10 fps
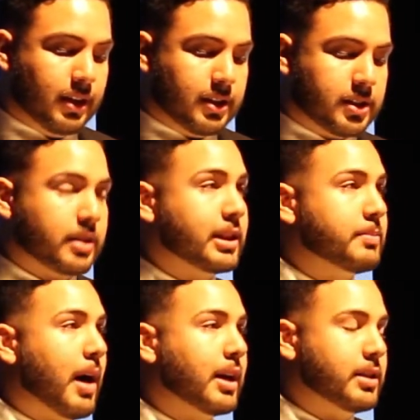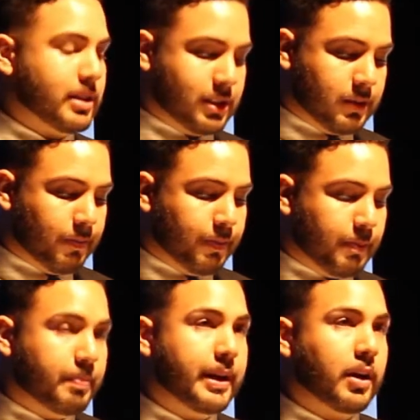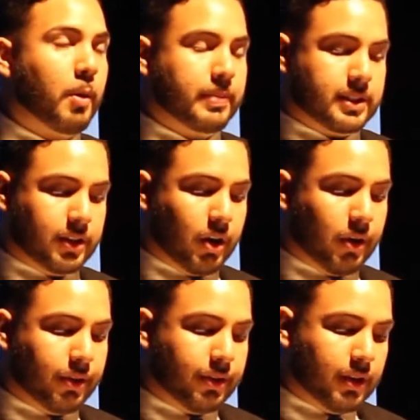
such as modest, being open to growth,